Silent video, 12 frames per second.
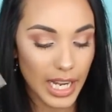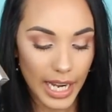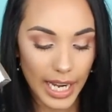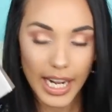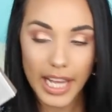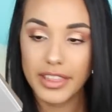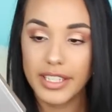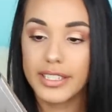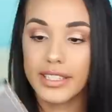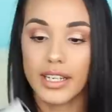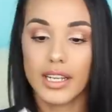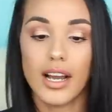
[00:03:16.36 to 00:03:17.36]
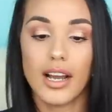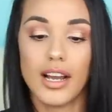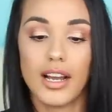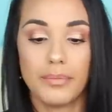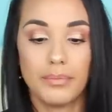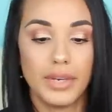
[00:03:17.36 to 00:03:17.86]
I got this
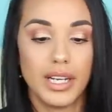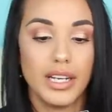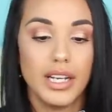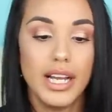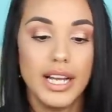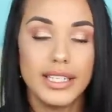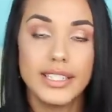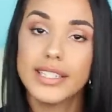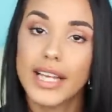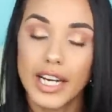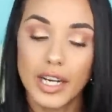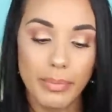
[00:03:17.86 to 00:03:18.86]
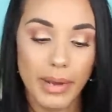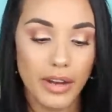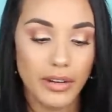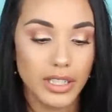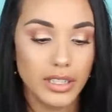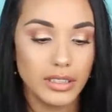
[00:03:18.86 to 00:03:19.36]
setting
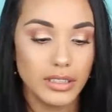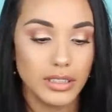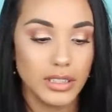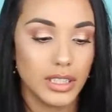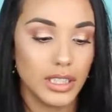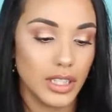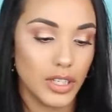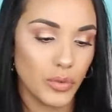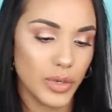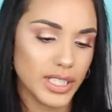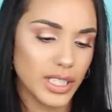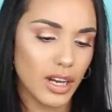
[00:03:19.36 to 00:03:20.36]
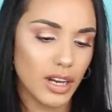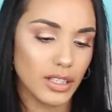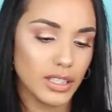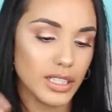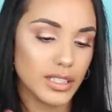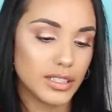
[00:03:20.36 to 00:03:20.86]
powder. What is it
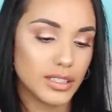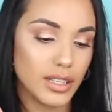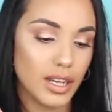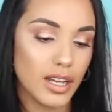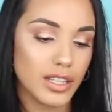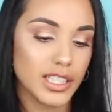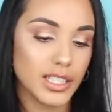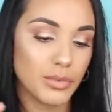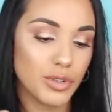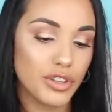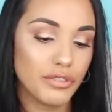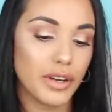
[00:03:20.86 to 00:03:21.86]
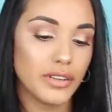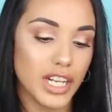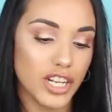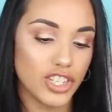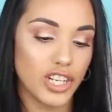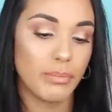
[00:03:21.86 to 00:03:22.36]
called? Smooth
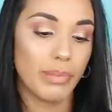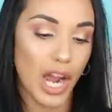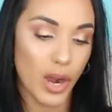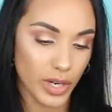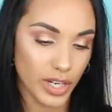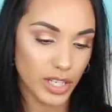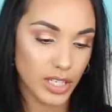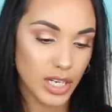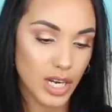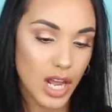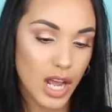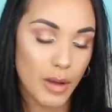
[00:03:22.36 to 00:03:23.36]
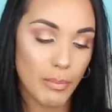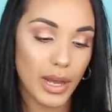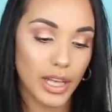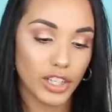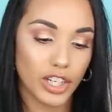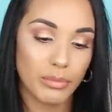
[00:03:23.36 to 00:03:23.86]
foundation powder
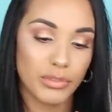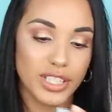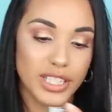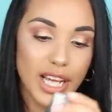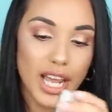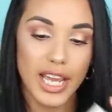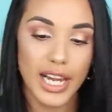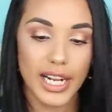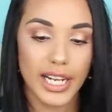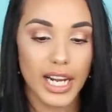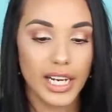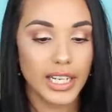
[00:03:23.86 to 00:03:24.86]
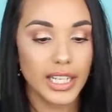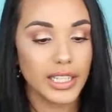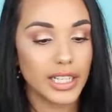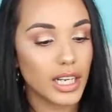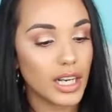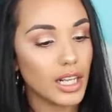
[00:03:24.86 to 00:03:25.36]
by Laura Mercier. And I got it in
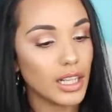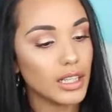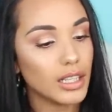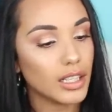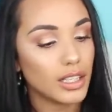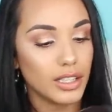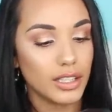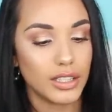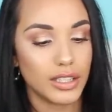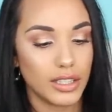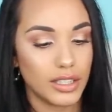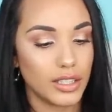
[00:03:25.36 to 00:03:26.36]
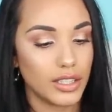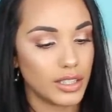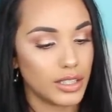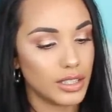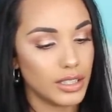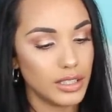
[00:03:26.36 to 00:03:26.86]
the
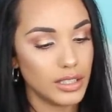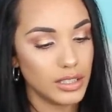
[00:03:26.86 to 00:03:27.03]
color